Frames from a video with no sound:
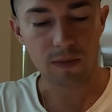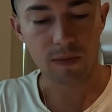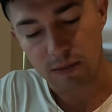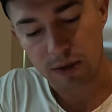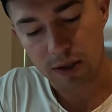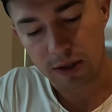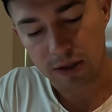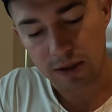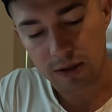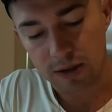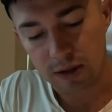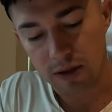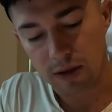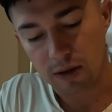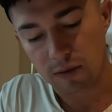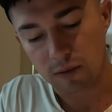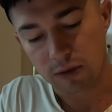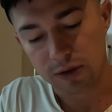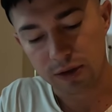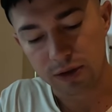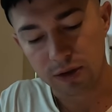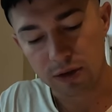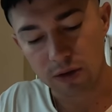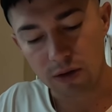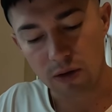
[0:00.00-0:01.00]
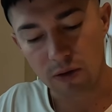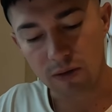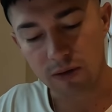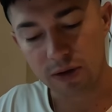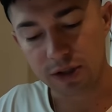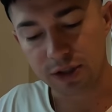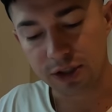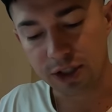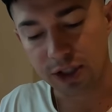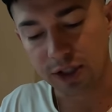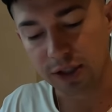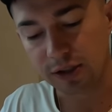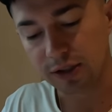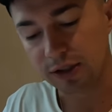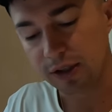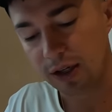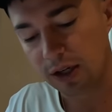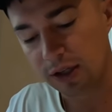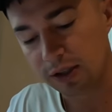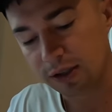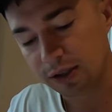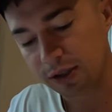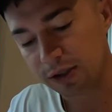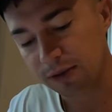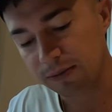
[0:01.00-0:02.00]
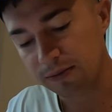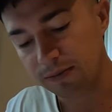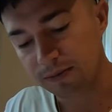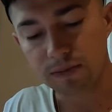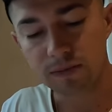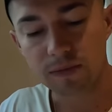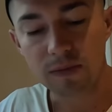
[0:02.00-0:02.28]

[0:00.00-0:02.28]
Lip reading: But we'll still go with the chicken sausage.